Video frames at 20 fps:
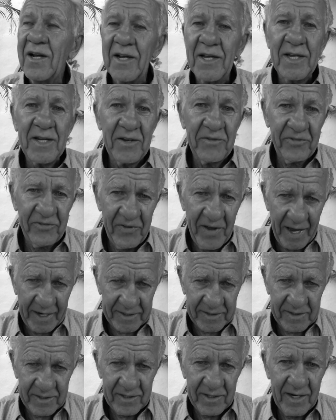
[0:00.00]

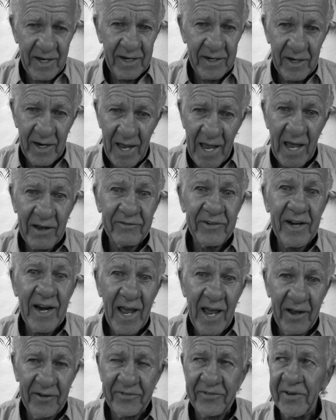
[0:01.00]
effect and have an
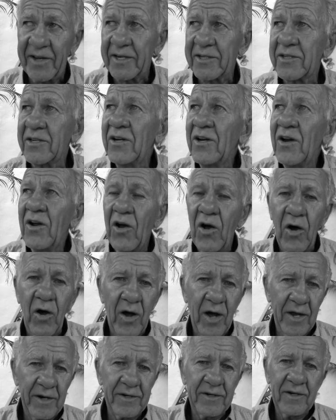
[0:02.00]
effect
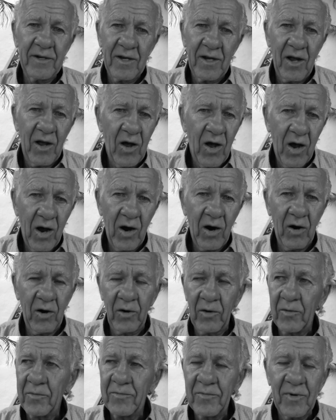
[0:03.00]
on
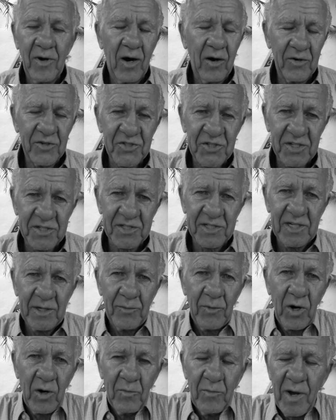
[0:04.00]
our system,
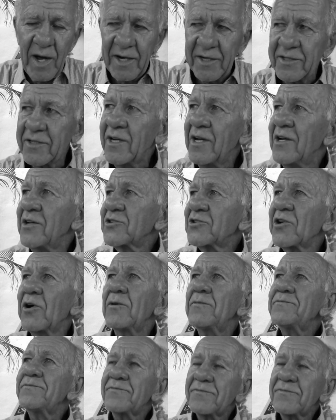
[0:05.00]
our bodies. So